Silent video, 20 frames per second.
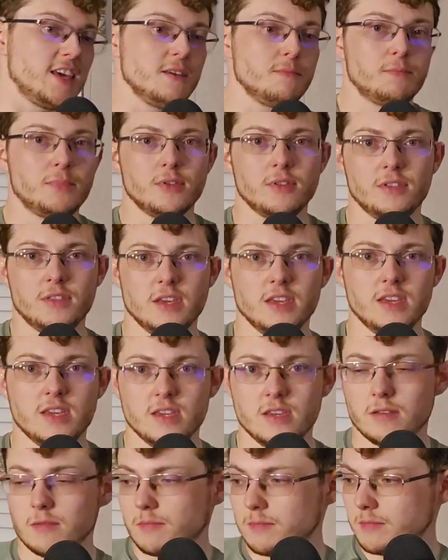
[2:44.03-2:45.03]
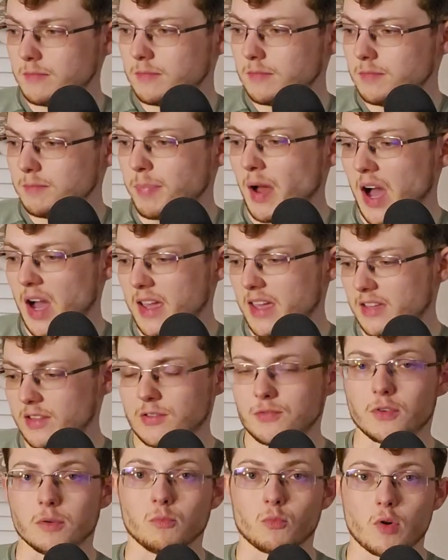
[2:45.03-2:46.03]
keep the
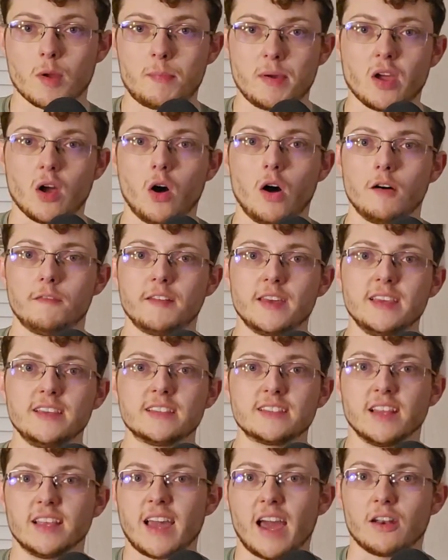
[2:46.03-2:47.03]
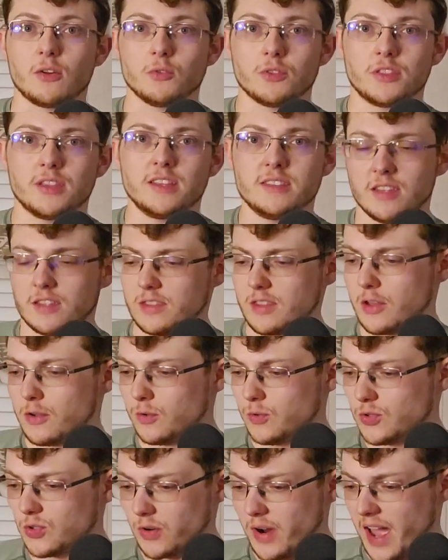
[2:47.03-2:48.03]
pockets from ripping off easily, I don't think that
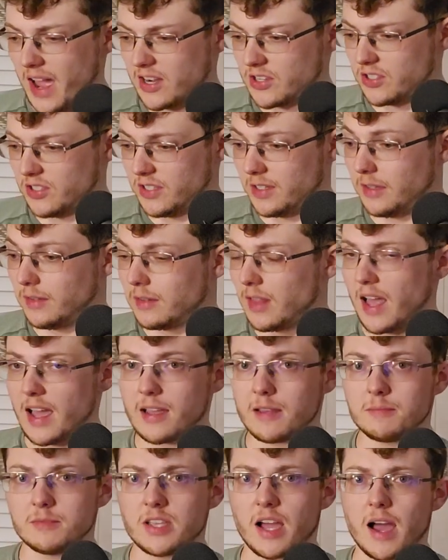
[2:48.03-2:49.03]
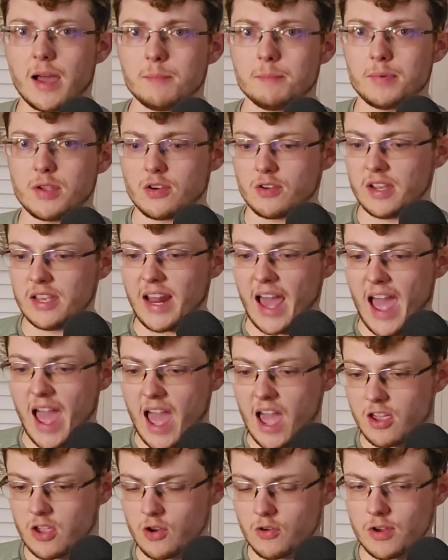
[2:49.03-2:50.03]
those are actually like time period
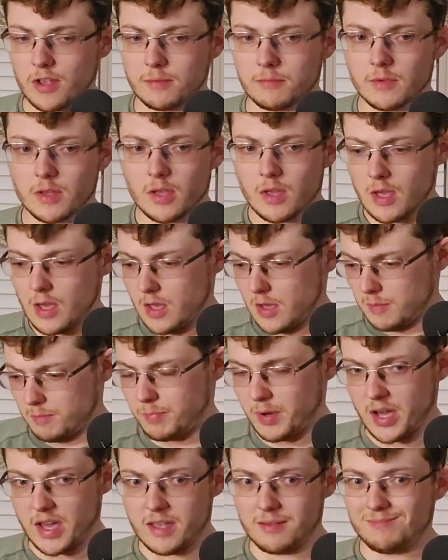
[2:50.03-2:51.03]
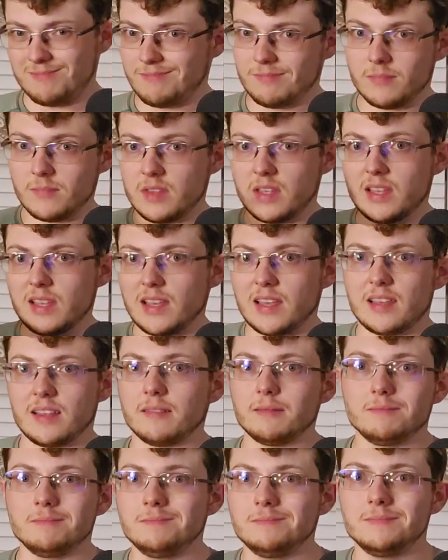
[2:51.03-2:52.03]
accurate. But
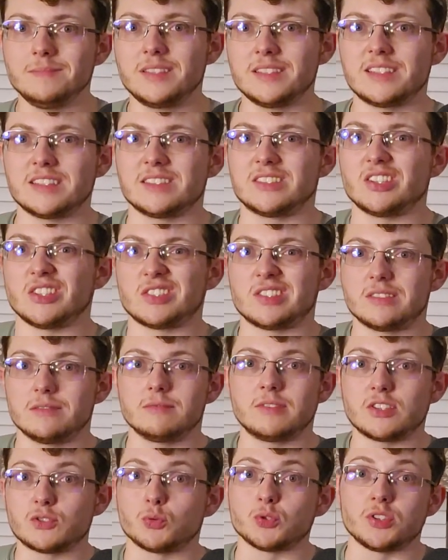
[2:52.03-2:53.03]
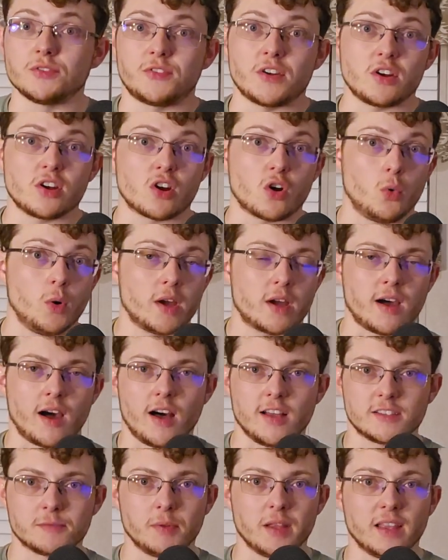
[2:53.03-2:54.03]
this was a very quick
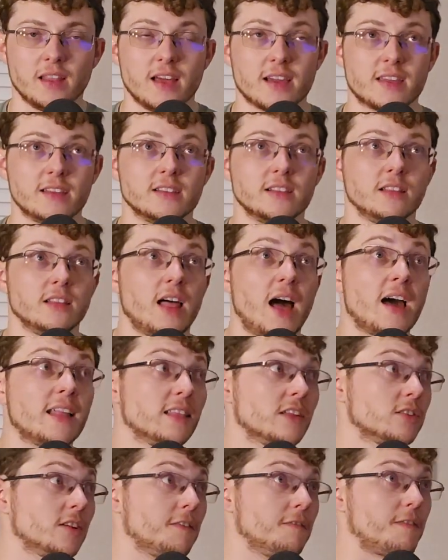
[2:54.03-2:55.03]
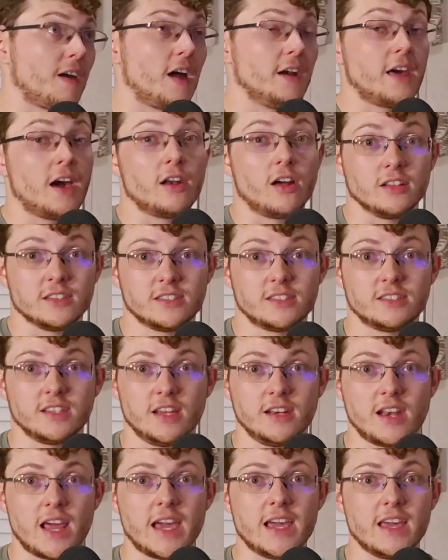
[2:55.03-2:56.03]
cosplay. I literally found out on
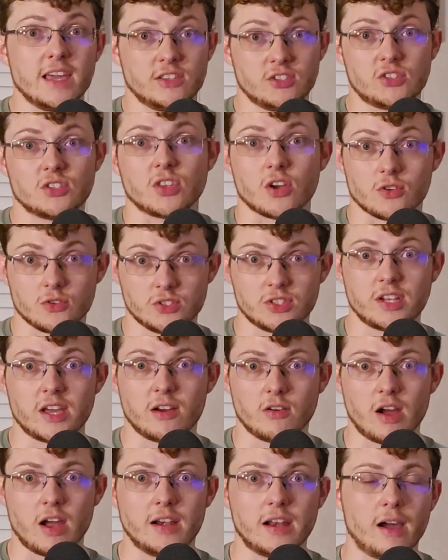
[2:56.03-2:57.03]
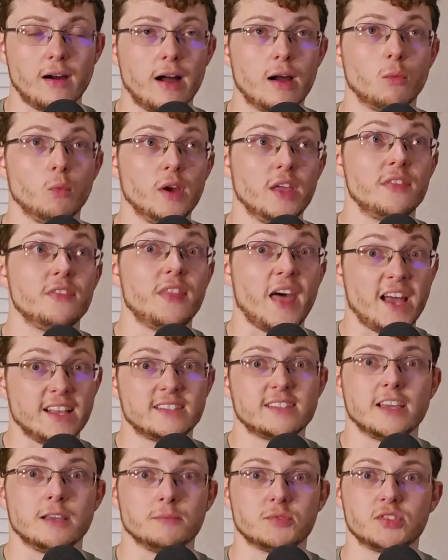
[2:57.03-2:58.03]
Sunday. It's Thursday right now. I went
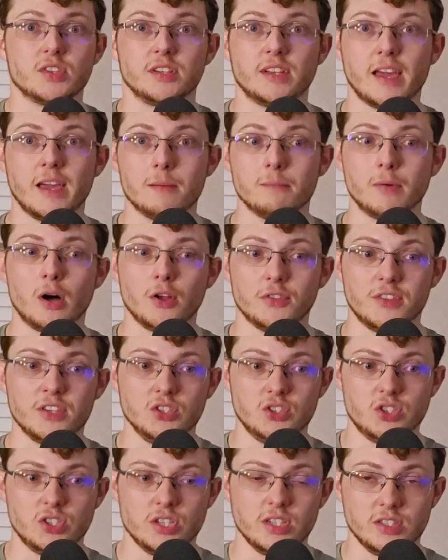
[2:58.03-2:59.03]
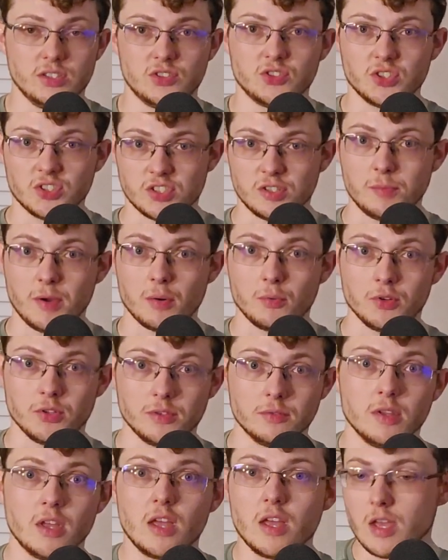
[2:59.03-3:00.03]
that same Sunday and bought these jeans just to be able
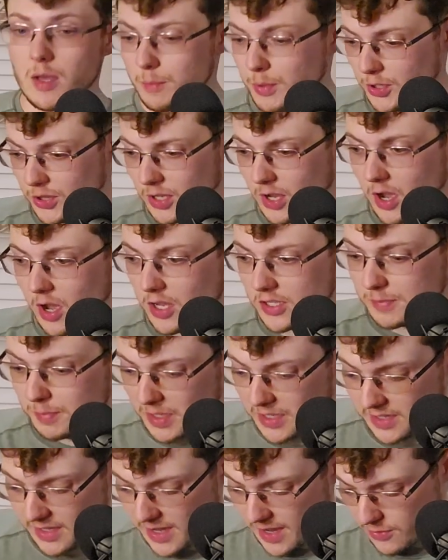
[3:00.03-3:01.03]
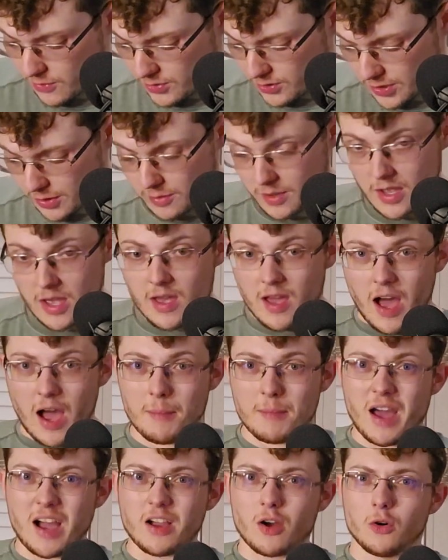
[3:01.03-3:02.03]
to put the cosplay together. So
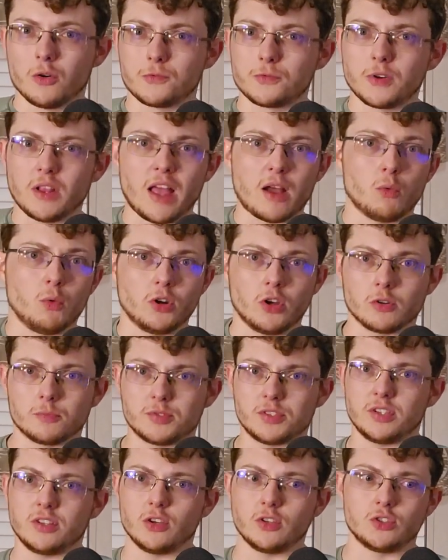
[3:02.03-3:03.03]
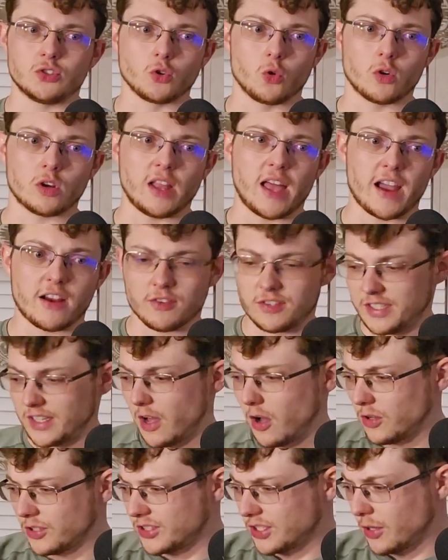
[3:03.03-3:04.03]
I'm not going for like 100% historical
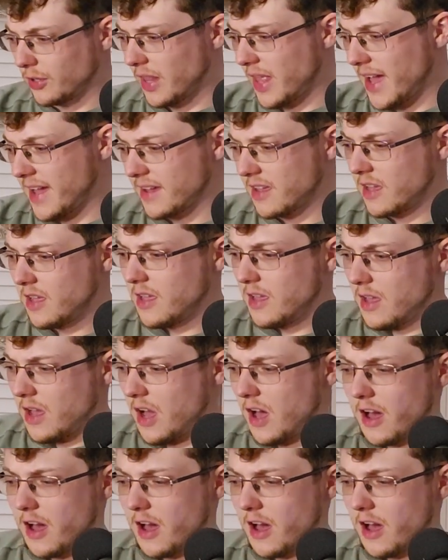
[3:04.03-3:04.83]
accuracy. Also, like